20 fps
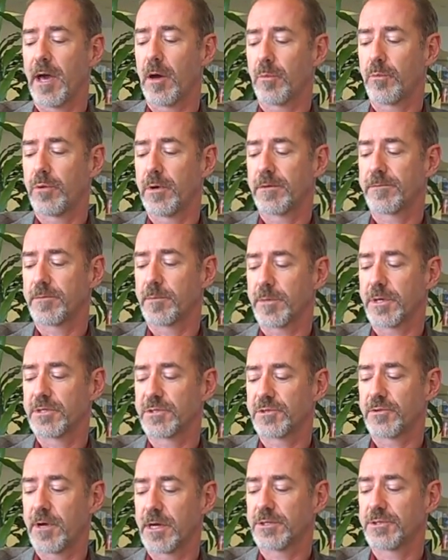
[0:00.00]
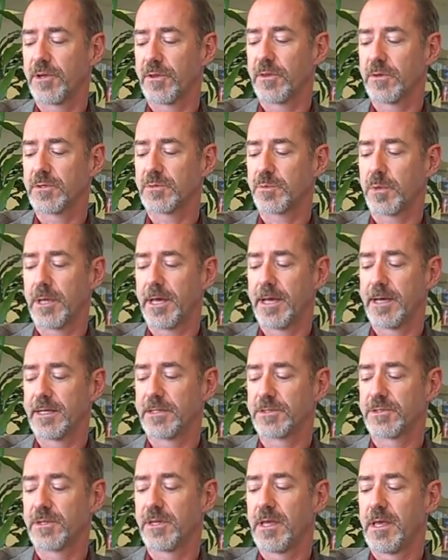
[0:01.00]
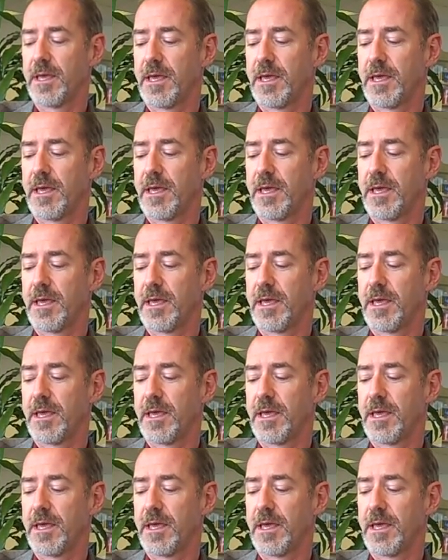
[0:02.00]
output from construction of those plants,